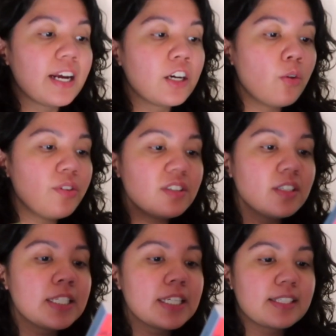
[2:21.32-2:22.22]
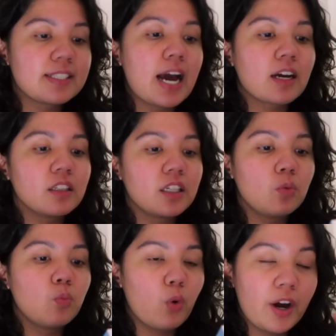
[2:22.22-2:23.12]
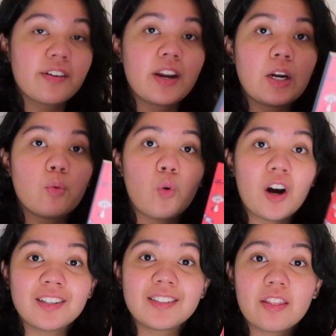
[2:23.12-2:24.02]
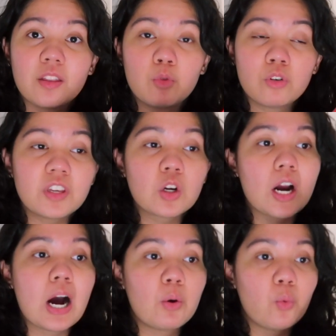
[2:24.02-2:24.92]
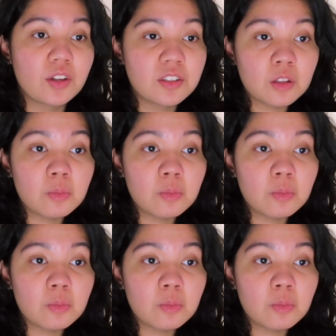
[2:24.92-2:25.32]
I know this isn't exactly what it was in the movie or how it was in the